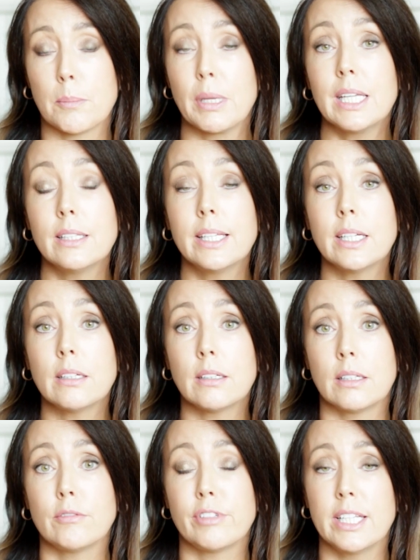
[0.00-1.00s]
peeling
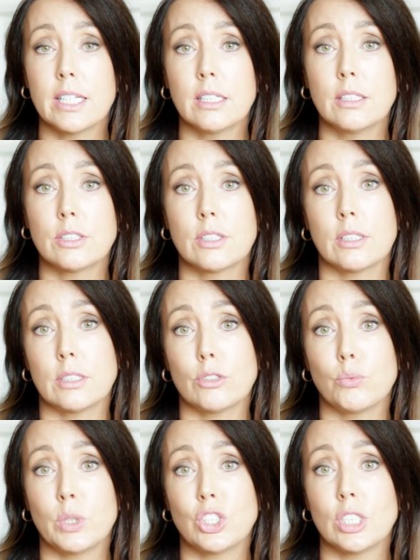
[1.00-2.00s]
and flakiness
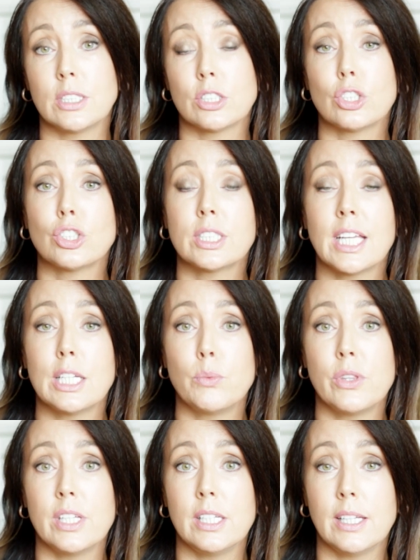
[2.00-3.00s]
which is associated
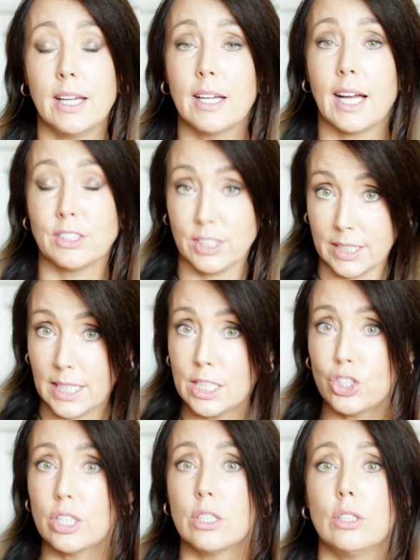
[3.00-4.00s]
with the
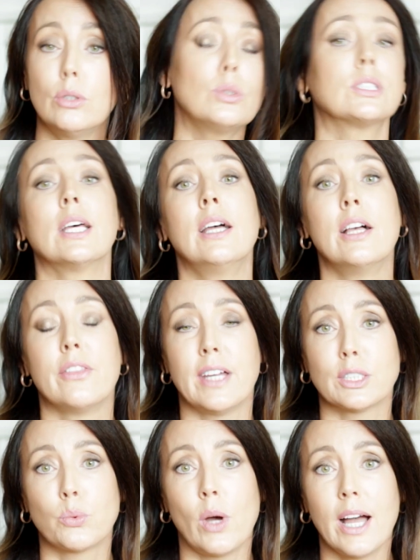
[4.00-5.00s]
anti-aging use,
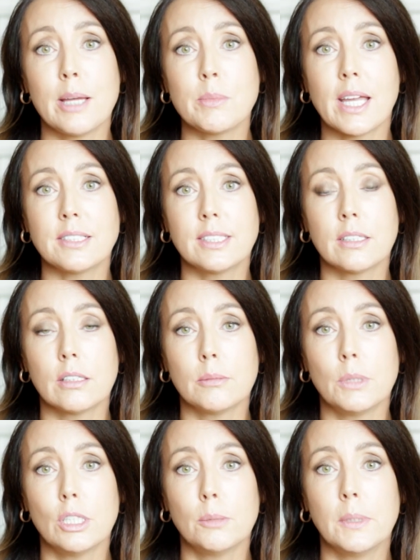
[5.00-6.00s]
that's what I'm getting at the
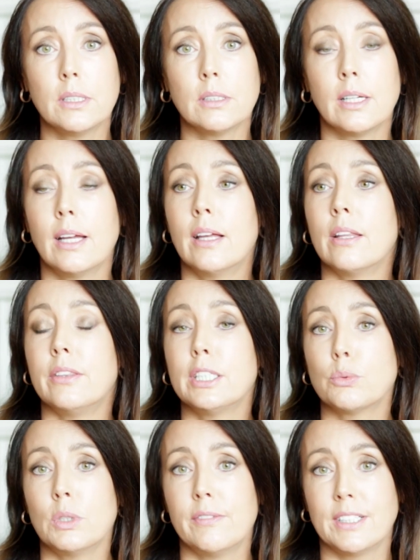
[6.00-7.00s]
moment.
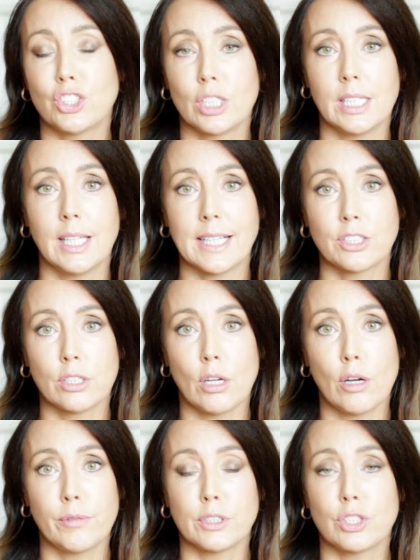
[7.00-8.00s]
This will eventually lessen
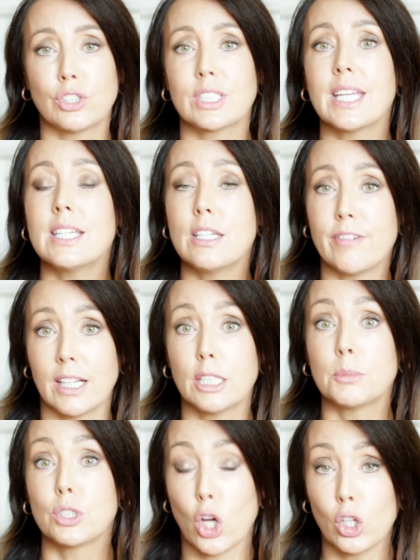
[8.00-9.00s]
off as your skin
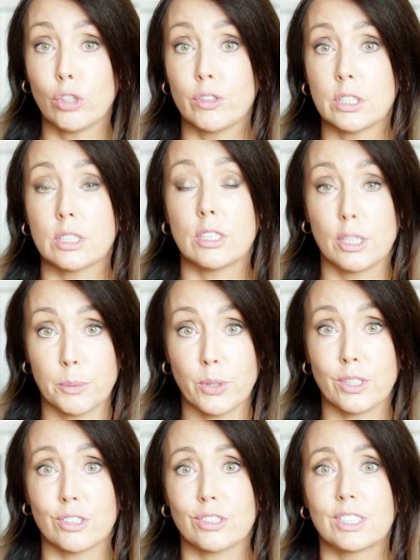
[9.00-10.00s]
develops tolerance to the
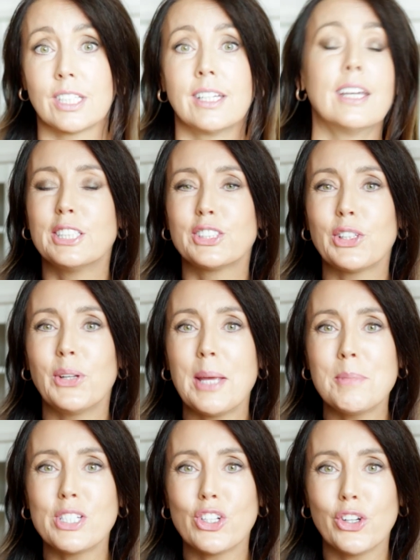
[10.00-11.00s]
product. So let
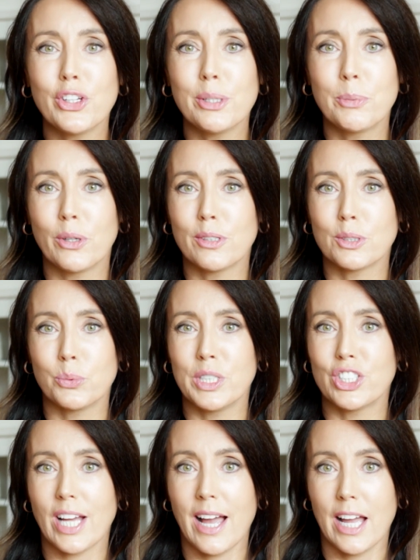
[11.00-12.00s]
me show you the product
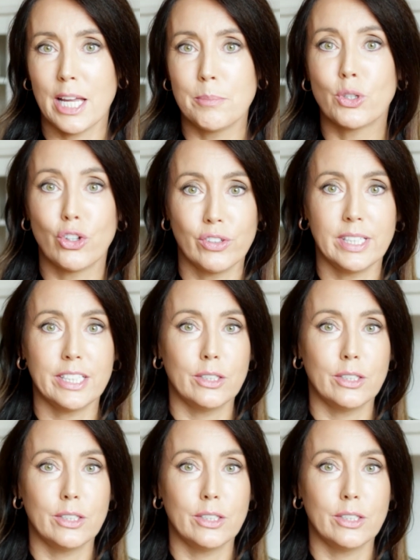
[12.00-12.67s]
which I'm currently